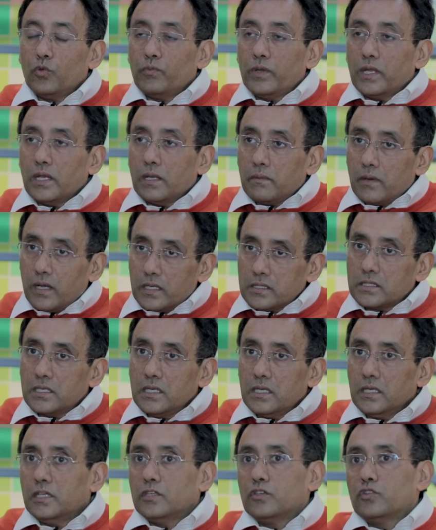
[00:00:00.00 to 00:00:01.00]
when I am
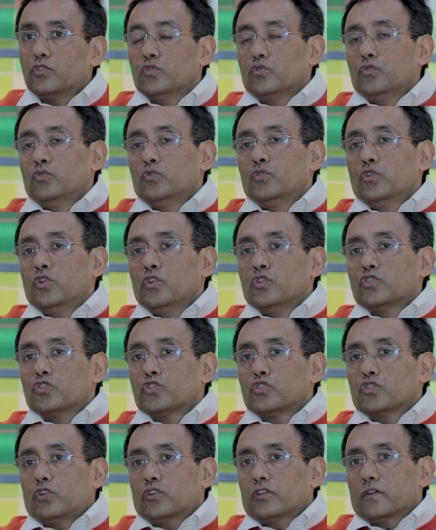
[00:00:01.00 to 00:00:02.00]
asking it to
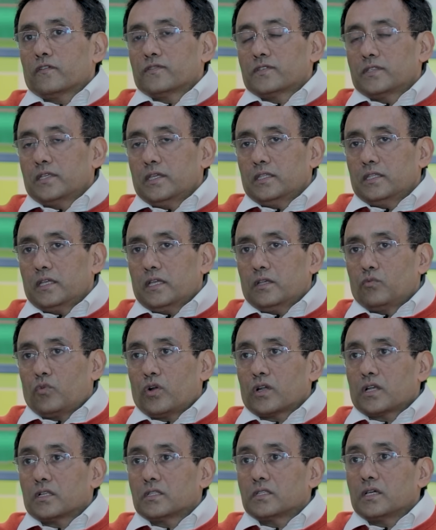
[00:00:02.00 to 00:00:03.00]
sort of say that
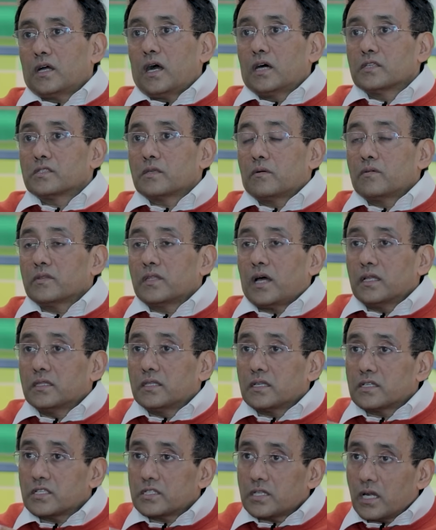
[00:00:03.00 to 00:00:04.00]
what are the some of the
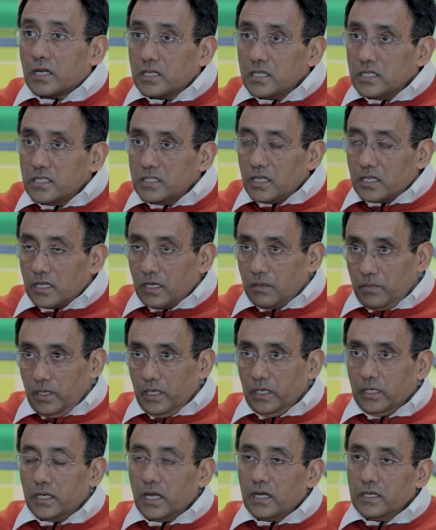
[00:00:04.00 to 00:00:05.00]
other studies that are
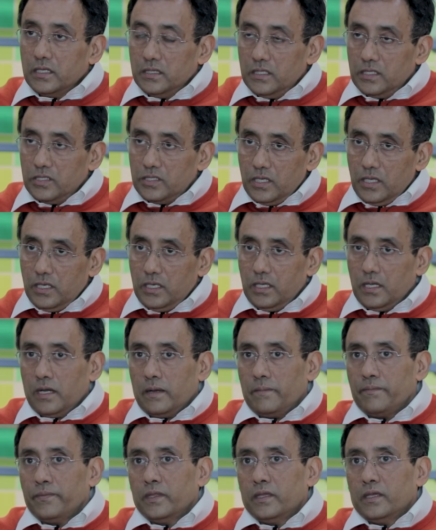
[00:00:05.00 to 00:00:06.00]
being done in this
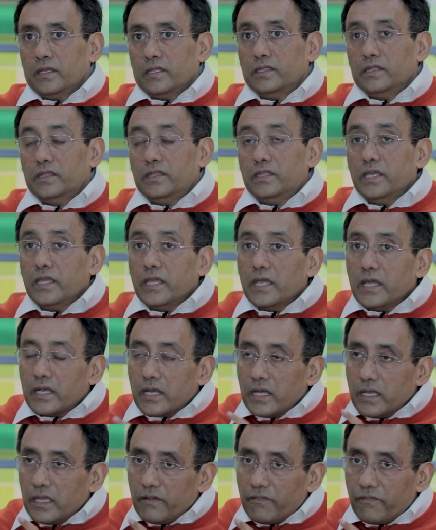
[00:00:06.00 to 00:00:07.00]
area,
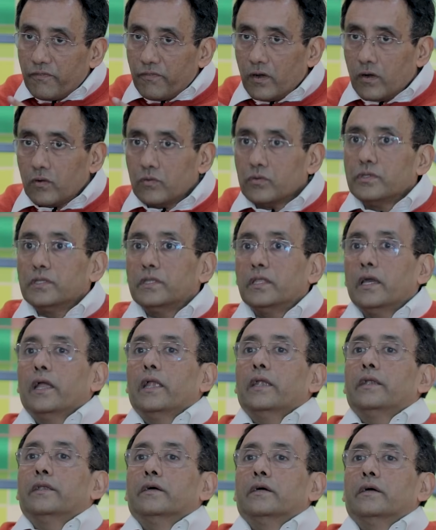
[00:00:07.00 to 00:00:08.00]
there I have found
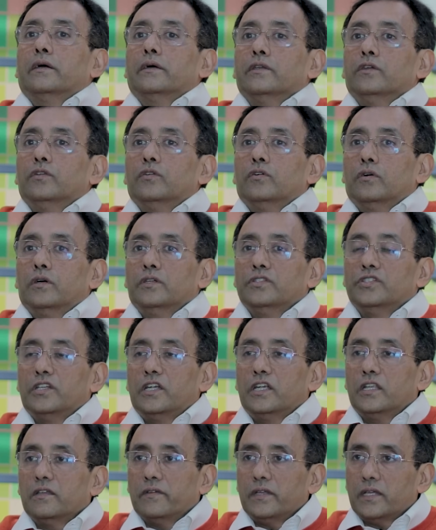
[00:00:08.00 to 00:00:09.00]
that a
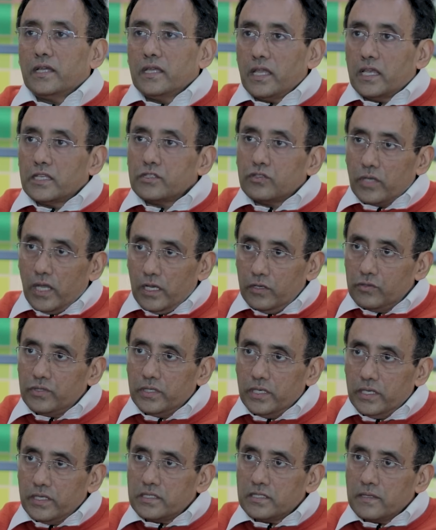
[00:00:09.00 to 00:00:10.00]
generative AI
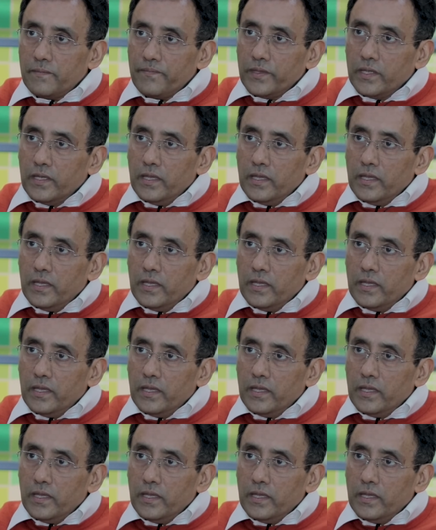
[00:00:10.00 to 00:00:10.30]
hallucinates.